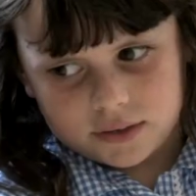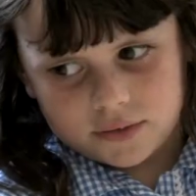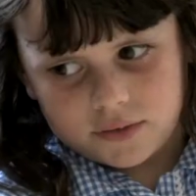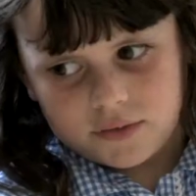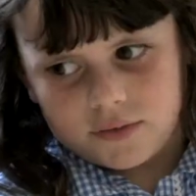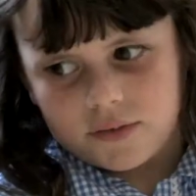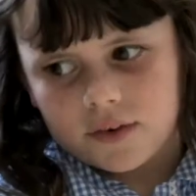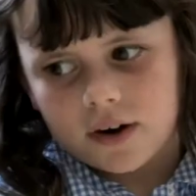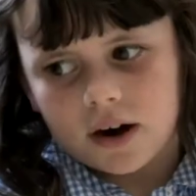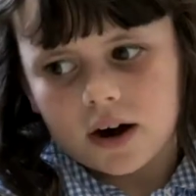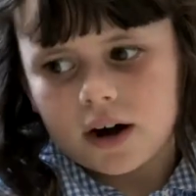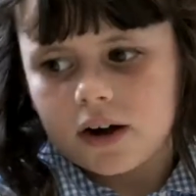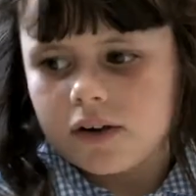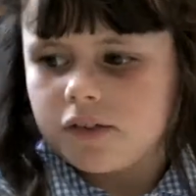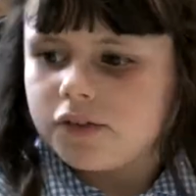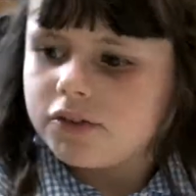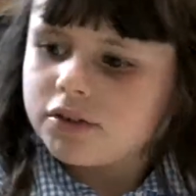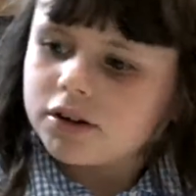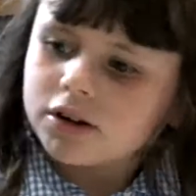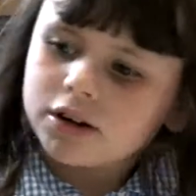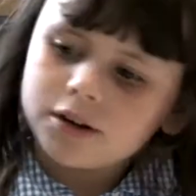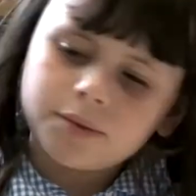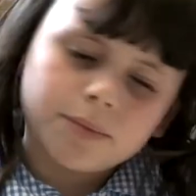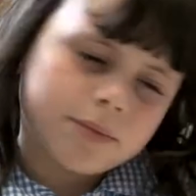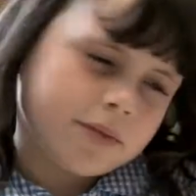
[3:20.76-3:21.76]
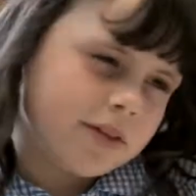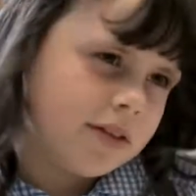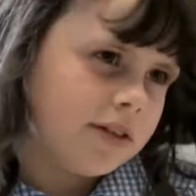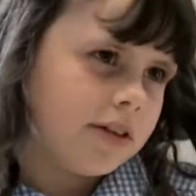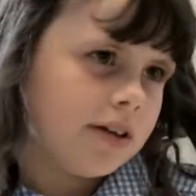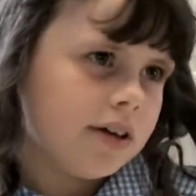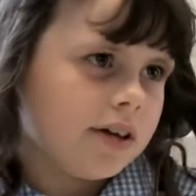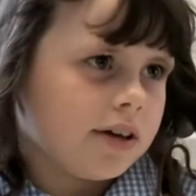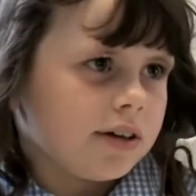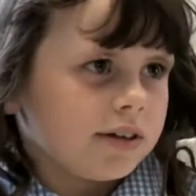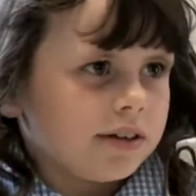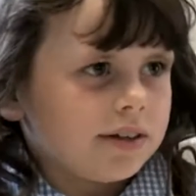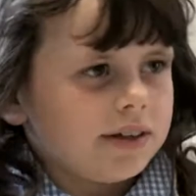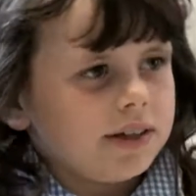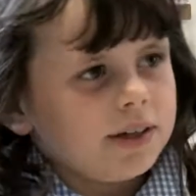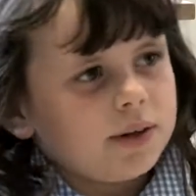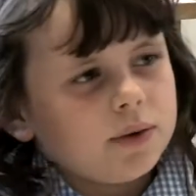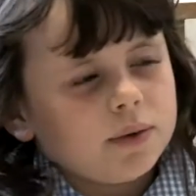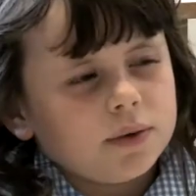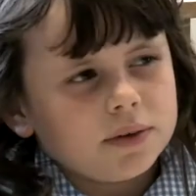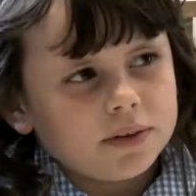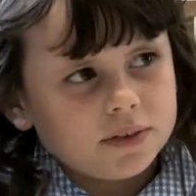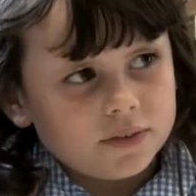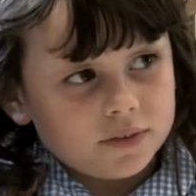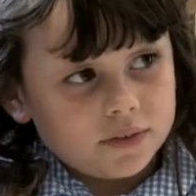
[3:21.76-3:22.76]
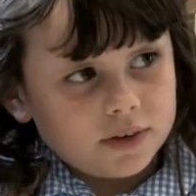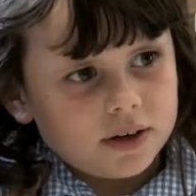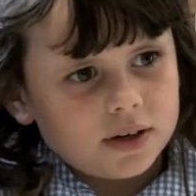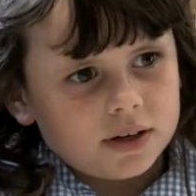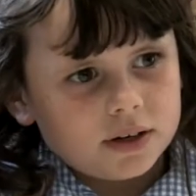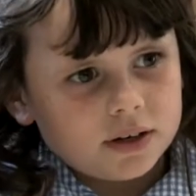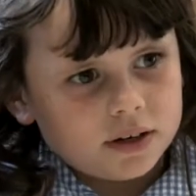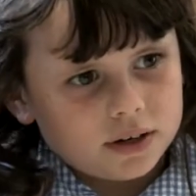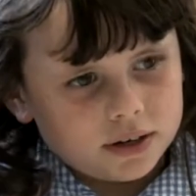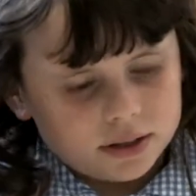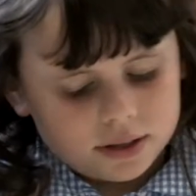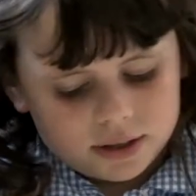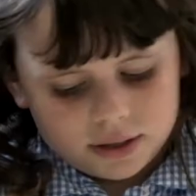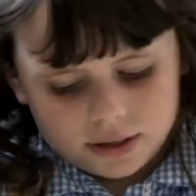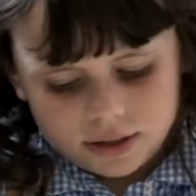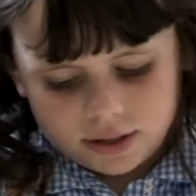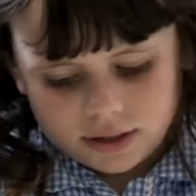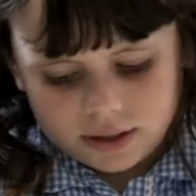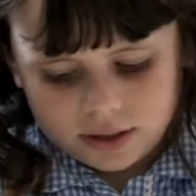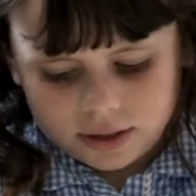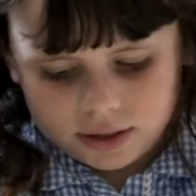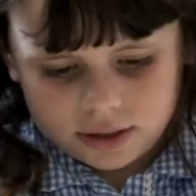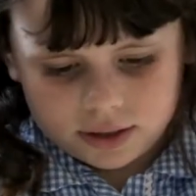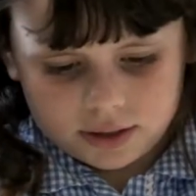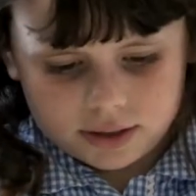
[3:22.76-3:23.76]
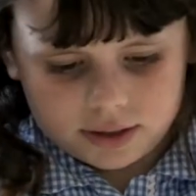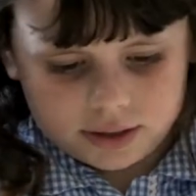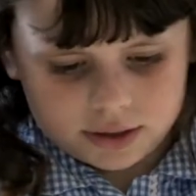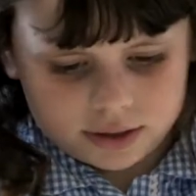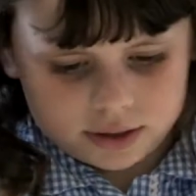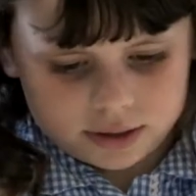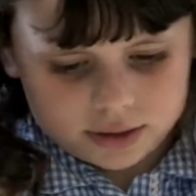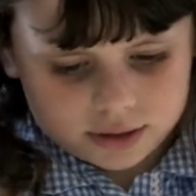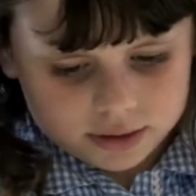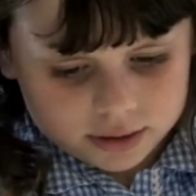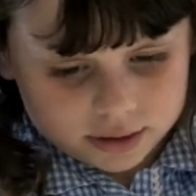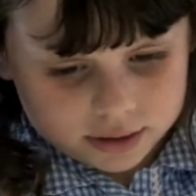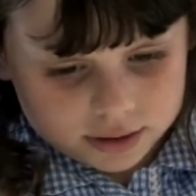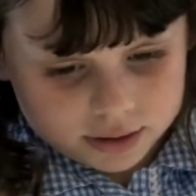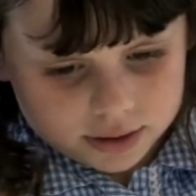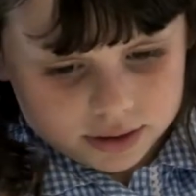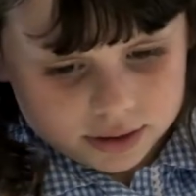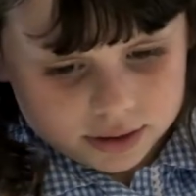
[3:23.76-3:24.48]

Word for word: Five times six equals Good girl. Can you find that for me?